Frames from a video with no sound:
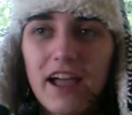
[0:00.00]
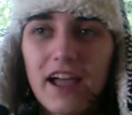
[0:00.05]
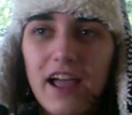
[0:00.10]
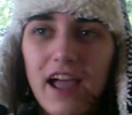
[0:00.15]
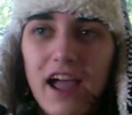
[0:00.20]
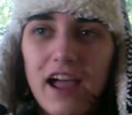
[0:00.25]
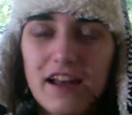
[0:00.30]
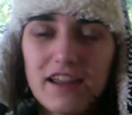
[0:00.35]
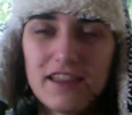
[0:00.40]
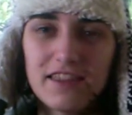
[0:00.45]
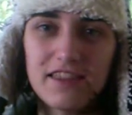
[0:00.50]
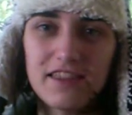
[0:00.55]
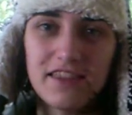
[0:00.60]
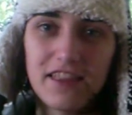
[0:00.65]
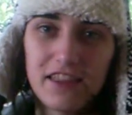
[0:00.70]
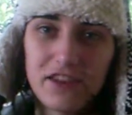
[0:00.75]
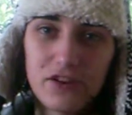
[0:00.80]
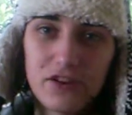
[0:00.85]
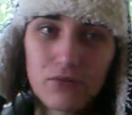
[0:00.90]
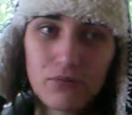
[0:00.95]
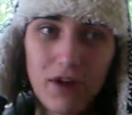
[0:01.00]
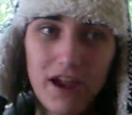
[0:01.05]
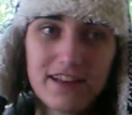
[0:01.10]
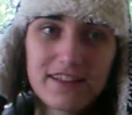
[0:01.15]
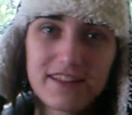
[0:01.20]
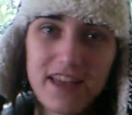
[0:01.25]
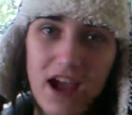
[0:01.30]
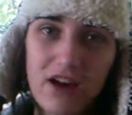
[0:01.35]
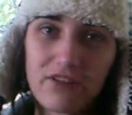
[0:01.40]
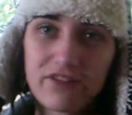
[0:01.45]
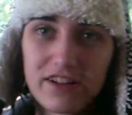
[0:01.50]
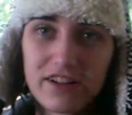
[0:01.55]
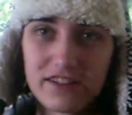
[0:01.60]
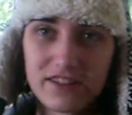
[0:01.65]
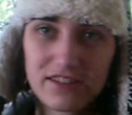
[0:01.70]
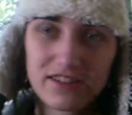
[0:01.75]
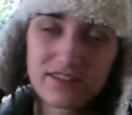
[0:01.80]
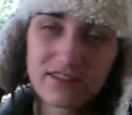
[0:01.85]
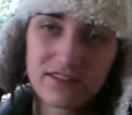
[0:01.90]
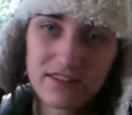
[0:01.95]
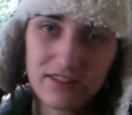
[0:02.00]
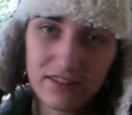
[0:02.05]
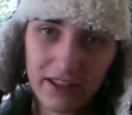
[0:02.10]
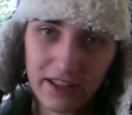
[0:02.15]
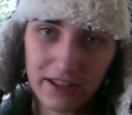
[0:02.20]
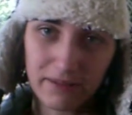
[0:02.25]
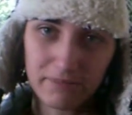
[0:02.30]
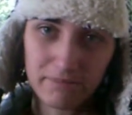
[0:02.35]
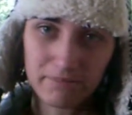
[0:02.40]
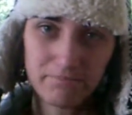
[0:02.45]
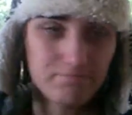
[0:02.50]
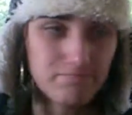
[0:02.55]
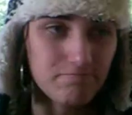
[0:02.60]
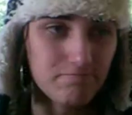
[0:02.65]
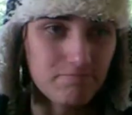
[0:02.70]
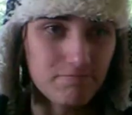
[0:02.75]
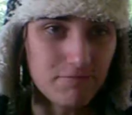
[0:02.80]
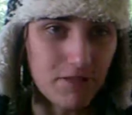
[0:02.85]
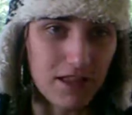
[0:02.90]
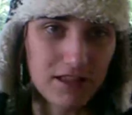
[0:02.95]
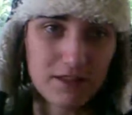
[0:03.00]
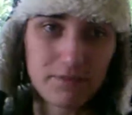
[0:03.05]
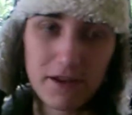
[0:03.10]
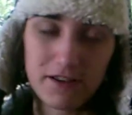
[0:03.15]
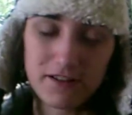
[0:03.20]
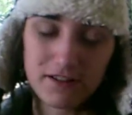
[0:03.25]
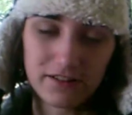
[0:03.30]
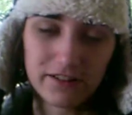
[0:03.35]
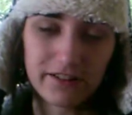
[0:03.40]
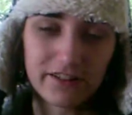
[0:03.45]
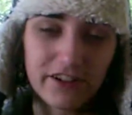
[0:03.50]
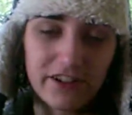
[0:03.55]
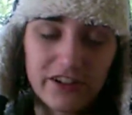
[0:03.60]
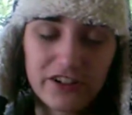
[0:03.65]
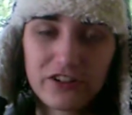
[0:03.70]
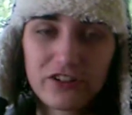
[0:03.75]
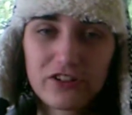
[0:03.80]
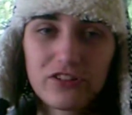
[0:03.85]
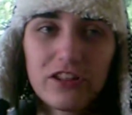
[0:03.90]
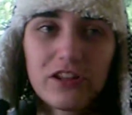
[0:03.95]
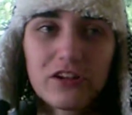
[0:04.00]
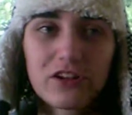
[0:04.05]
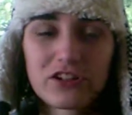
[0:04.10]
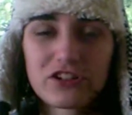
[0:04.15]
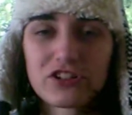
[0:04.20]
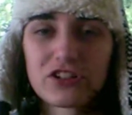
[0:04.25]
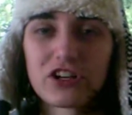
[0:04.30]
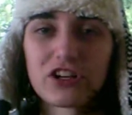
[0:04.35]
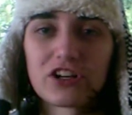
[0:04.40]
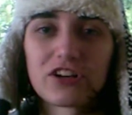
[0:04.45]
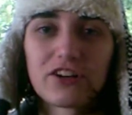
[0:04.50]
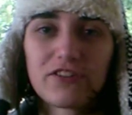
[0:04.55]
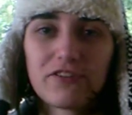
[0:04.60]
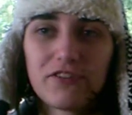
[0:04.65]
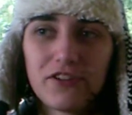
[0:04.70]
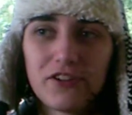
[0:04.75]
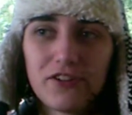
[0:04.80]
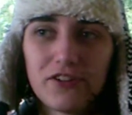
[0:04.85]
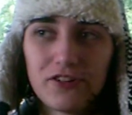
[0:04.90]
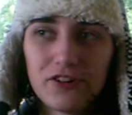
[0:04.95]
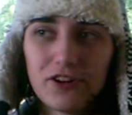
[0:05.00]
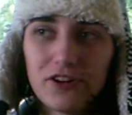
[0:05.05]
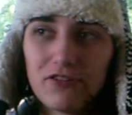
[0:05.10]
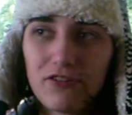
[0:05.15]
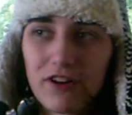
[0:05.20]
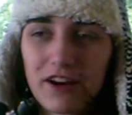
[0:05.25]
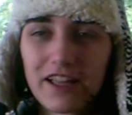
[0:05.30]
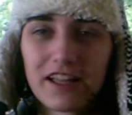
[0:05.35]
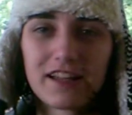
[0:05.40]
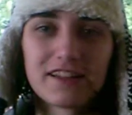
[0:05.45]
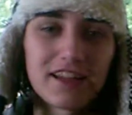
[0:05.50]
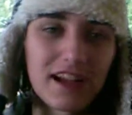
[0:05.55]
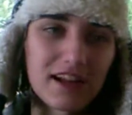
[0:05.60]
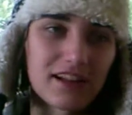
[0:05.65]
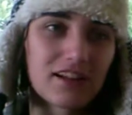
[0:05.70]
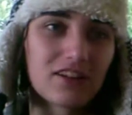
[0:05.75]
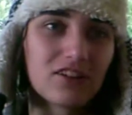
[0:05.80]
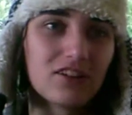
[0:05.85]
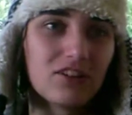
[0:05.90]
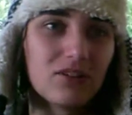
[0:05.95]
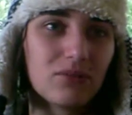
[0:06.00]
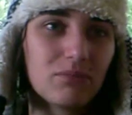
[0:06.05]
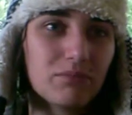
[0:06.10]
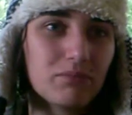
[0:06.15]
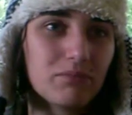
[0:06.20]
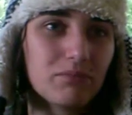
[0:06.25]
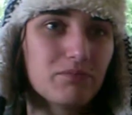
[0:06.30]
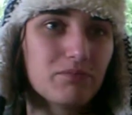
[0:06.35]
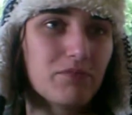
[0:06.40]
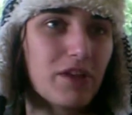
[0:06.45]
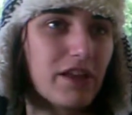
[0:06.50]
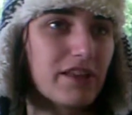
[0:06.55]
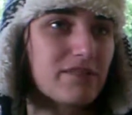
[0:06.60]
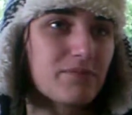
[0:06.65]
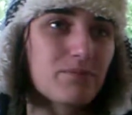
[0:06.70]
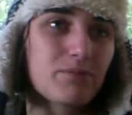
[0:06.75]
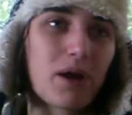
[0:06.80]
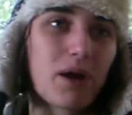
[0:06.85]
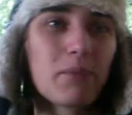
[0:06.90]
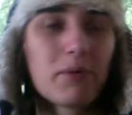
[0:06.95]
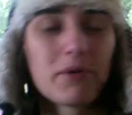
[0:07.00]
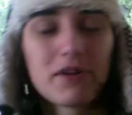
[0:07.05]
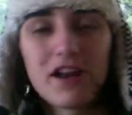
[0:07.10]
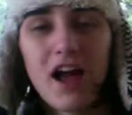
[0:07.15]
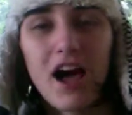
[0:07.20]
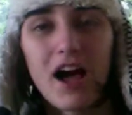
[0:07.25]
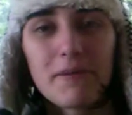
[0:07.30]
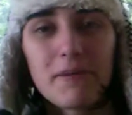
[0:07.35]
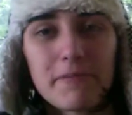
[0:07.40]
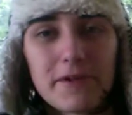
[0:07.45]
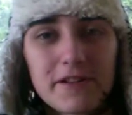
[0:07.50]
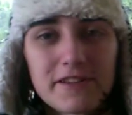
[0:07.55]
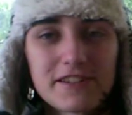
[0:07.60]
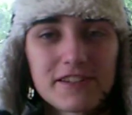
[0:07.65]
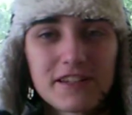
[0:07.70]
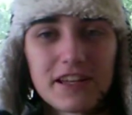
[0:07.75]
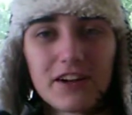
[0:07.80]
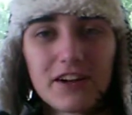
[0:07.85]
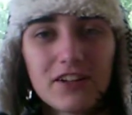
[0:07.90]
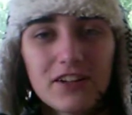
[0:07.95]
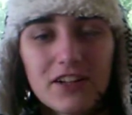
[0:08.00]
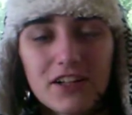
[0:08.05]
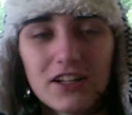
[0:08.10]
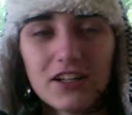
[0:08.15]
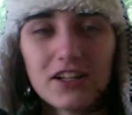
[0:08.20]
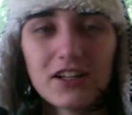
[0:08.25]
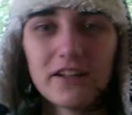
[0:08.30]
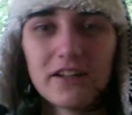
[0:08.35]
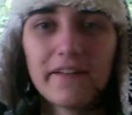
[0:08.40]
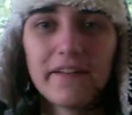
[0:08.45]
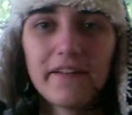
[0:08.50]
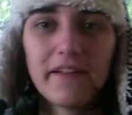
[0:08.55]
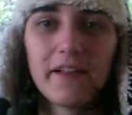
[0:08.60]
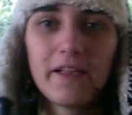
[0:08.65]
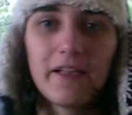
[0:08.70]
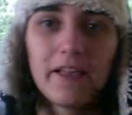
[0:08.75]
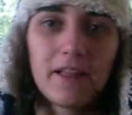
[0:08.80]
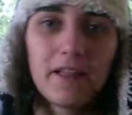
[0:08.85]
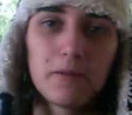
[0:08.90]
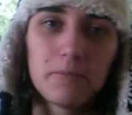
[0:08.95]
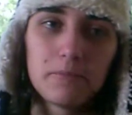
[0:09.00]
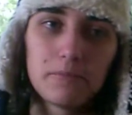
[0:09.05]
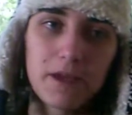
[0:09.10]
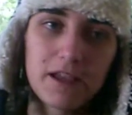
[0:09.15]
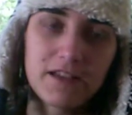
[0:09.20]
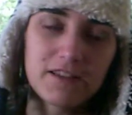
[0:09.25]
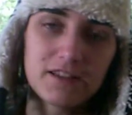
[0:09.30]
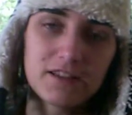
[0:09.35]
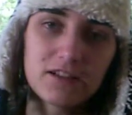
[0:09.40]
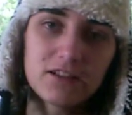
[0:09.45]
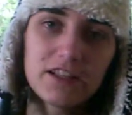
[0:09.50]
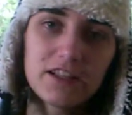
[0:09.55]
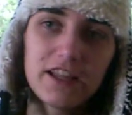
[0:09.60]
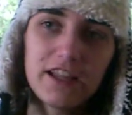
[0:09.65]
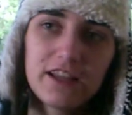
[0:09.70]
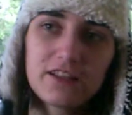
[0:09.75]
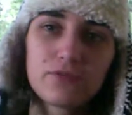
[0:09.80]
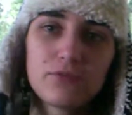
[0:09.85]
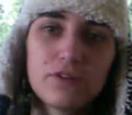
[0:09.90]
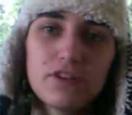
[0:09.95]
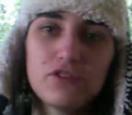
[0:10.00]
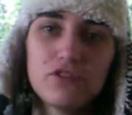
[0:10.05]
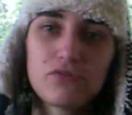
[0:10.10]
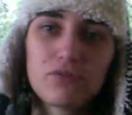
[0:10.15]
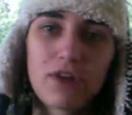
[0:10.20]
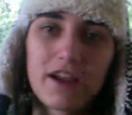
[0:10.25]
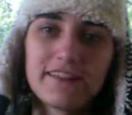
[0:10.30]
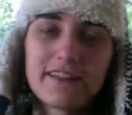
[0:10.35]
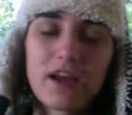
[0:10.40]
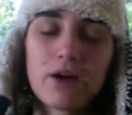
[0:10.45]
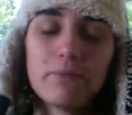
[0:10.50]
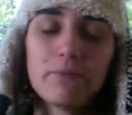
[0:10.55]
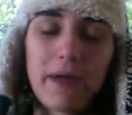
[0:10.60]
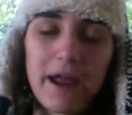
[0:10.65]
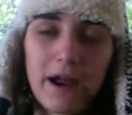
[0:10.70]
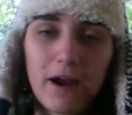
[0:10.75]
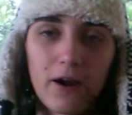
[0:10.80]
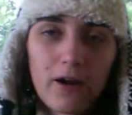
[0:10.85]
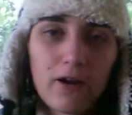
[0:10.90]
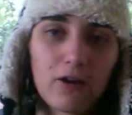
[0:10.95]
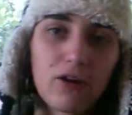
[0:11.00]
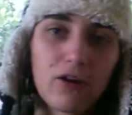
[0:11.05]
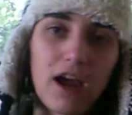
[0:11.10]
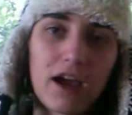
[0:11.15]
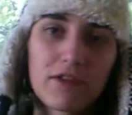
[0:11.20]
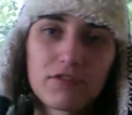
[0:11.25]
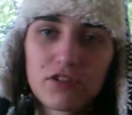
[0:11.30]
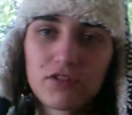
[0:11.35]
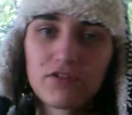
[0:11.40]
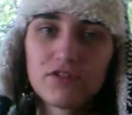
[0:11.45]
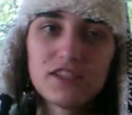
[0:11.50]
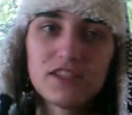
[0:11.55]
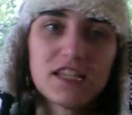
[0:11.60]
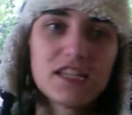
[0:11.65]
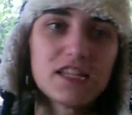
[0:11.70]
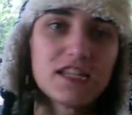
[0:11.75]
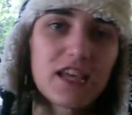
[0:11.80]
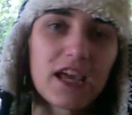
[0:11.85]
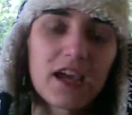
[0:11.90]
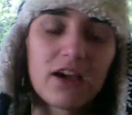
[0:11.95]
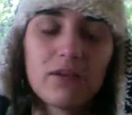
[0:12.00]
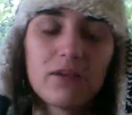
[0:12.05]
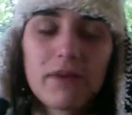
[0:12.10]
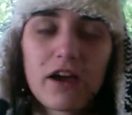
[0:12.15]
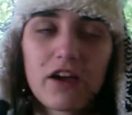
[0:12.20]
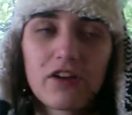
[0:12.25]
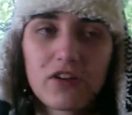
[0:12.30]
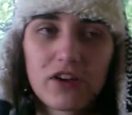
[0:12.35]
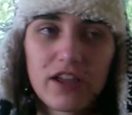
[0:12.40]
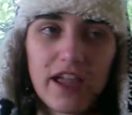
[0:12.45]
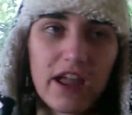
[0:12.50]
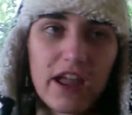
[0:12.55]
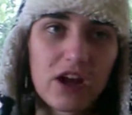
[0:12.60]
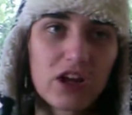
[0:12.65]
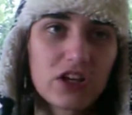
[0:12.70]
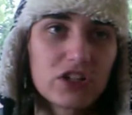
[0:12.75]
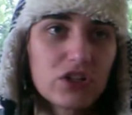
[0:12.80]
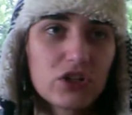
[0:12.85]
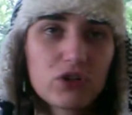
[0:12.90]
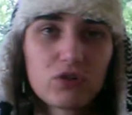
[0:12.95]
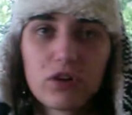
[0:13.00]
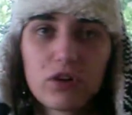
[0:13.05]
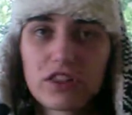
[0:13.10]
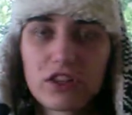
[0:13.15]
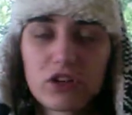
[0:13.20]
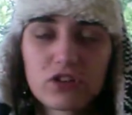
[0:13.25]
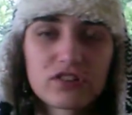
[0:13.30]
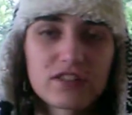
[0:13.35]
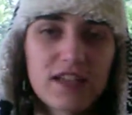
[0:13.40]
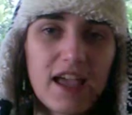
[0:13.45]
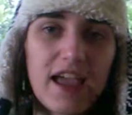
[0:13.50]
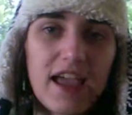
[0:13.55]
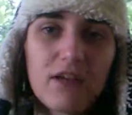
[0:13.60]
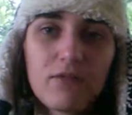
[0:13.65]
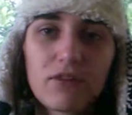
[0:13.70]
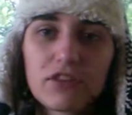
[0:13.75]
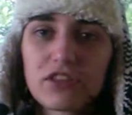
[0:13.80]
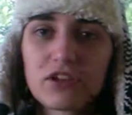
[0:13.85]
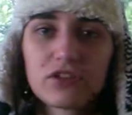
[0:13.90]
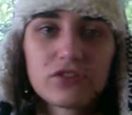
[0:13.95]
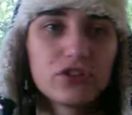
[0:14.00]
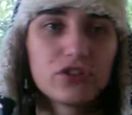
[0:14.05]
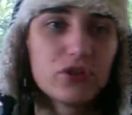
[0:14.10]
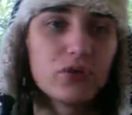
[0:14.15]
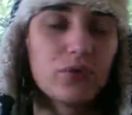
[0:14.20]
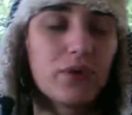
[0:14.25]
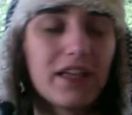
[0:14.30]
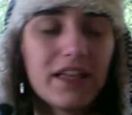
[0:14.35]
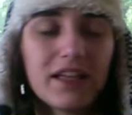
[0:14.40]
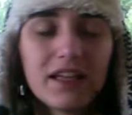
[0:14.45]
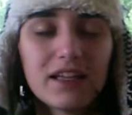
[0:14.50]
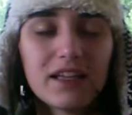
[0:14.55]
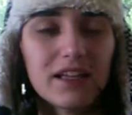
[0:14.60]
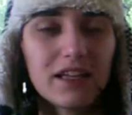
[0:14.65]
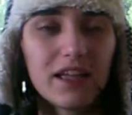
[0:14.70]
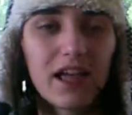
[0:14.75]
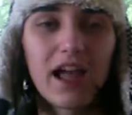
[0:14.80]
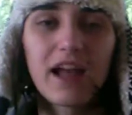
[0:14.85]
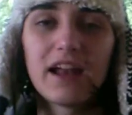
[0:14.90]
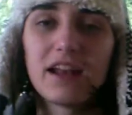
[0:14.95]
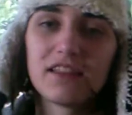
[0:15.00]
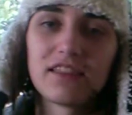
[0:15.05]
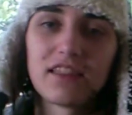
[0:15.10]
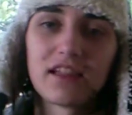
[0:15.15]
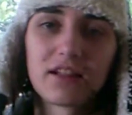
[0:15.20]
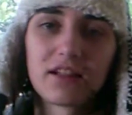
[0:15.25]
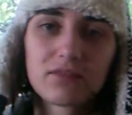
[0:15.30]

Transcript: Anything that you write down in, it's basically literature. If you want to get technical, it's probably not, but still. Basically, it's when you write down paragraphs of detail about your character, what they're saying, what they're doing, anything.